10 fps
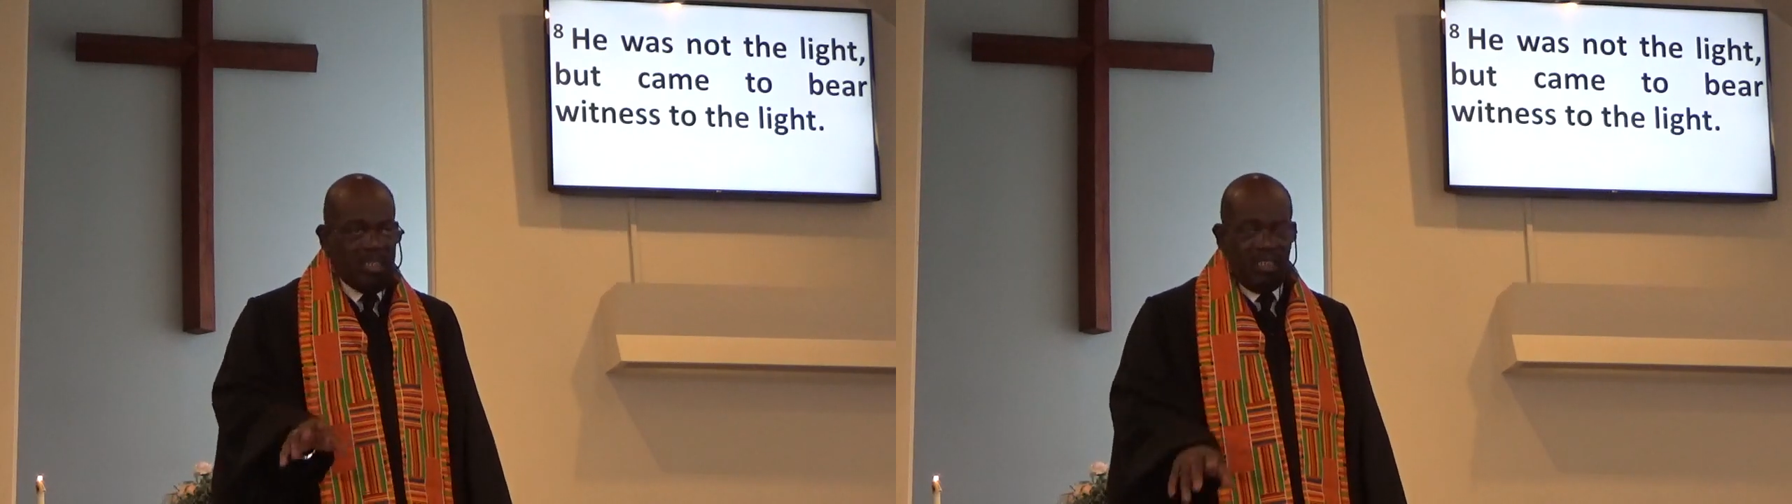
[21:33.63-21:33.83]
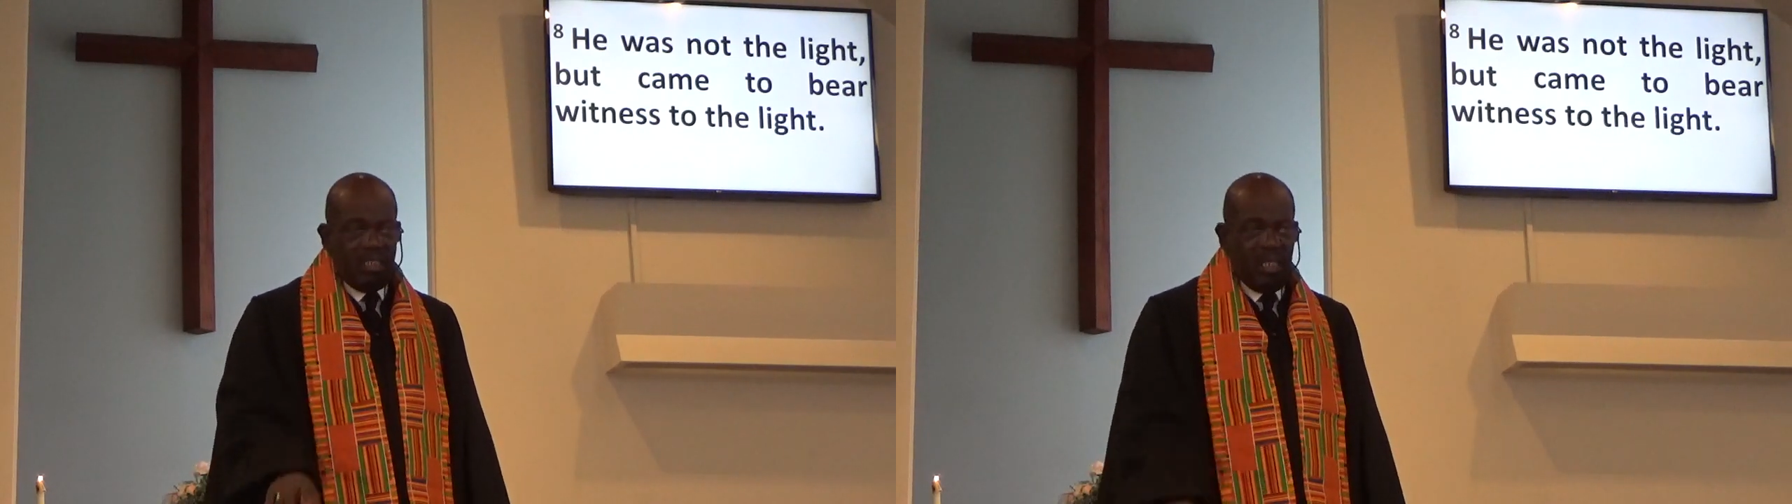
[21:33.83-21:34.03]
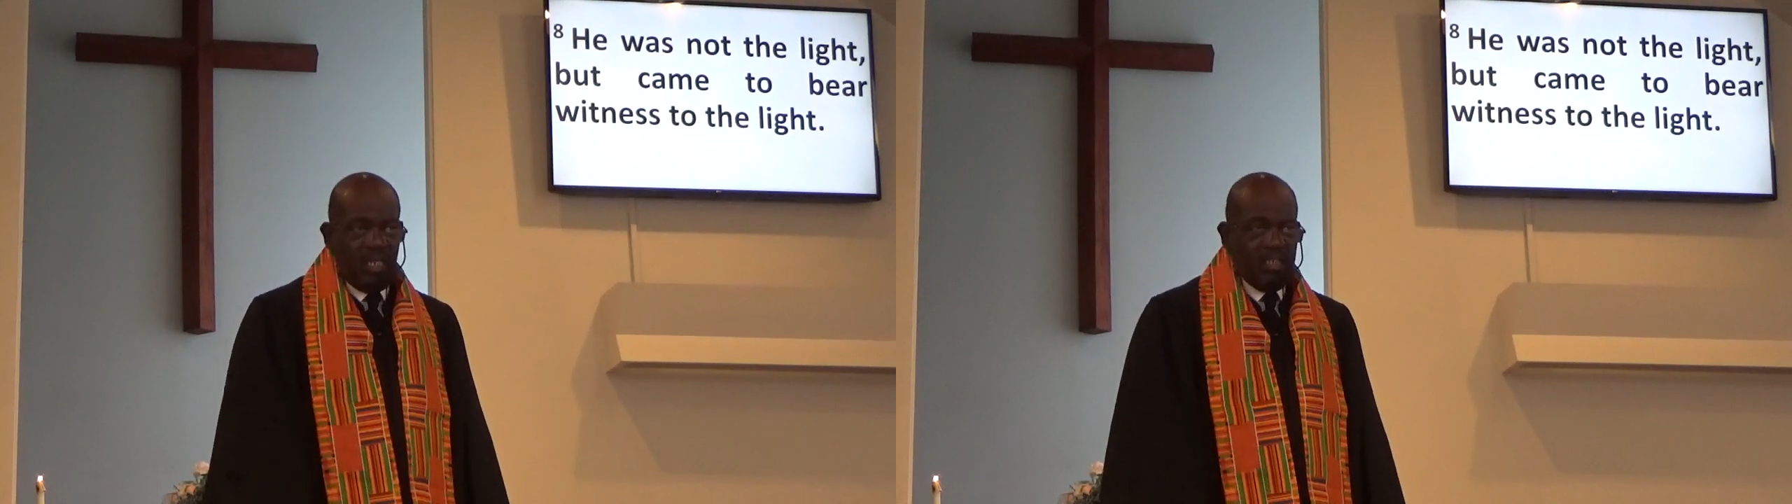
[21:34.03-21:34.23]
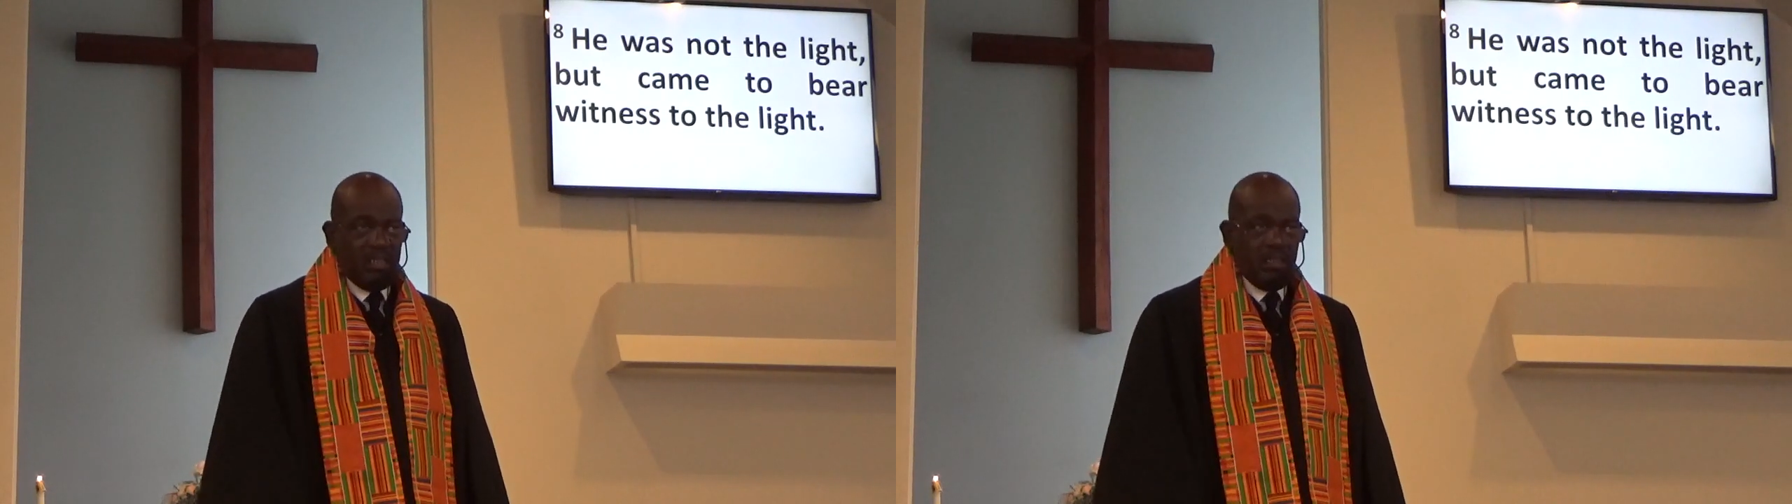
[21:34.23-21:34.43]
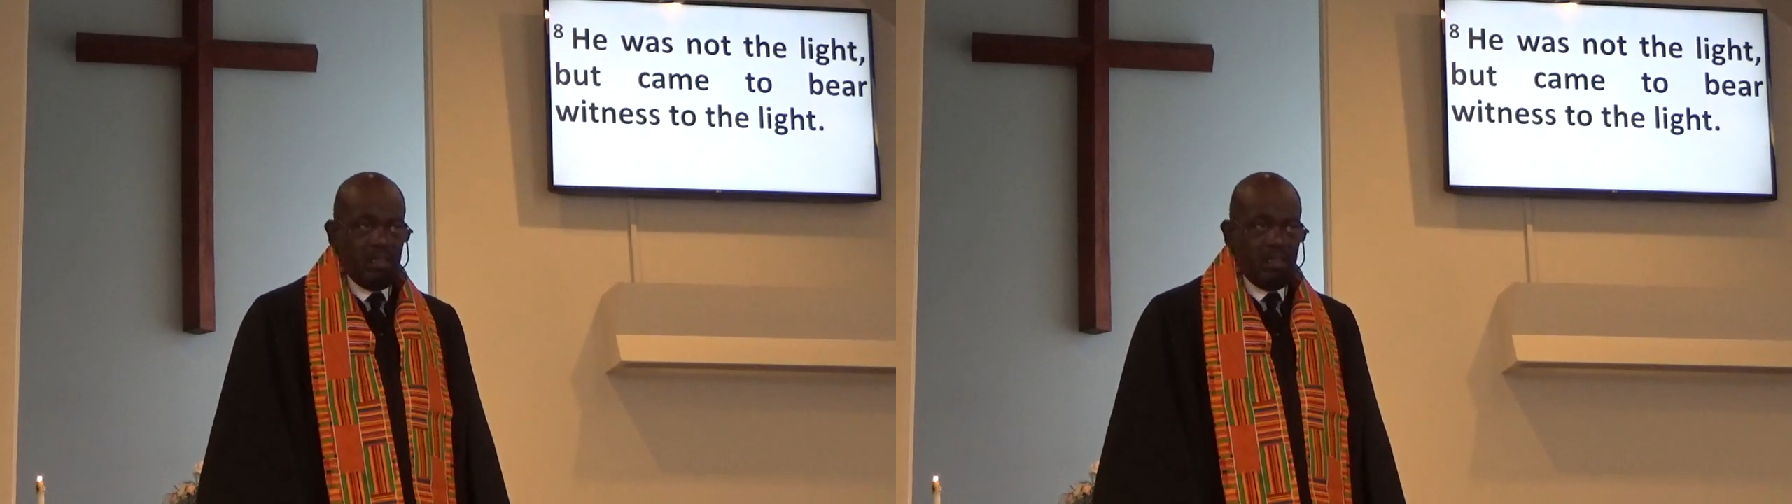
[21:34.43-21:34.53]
he had gotten.